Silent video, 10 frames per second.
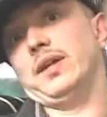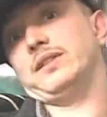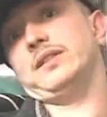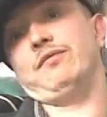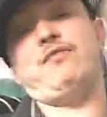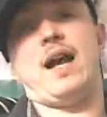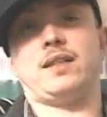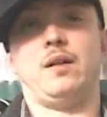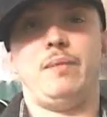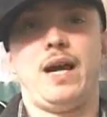but the
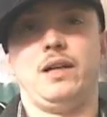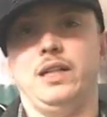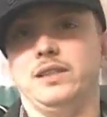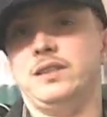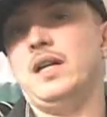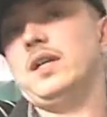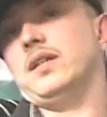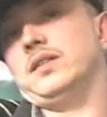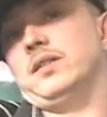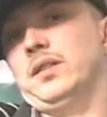fact of the matter is
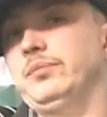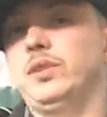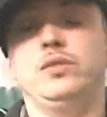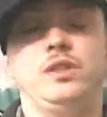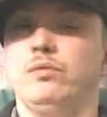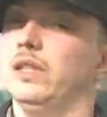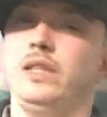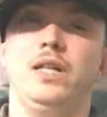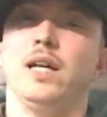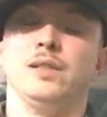the music
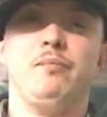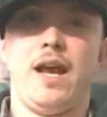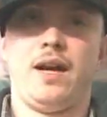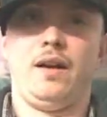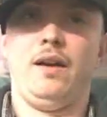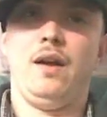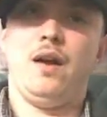really doesn't matter.